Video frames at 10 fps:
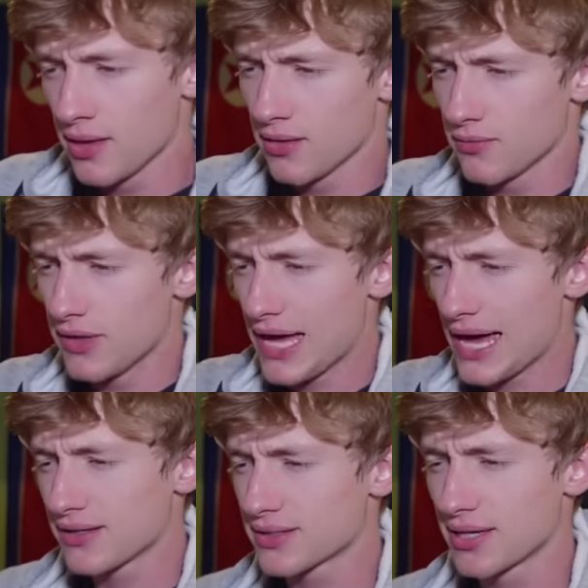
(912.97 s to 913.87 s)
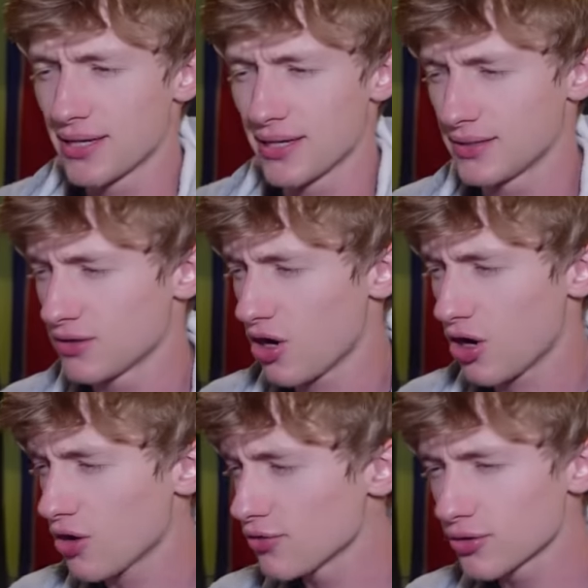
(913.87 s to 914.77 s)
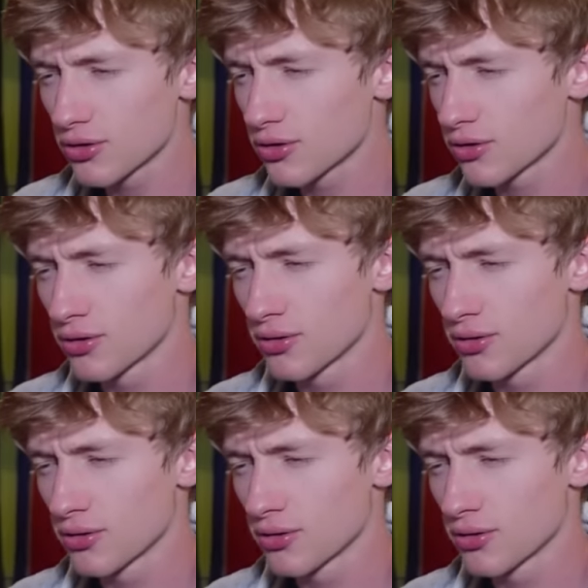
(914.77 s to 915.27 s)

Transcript: that other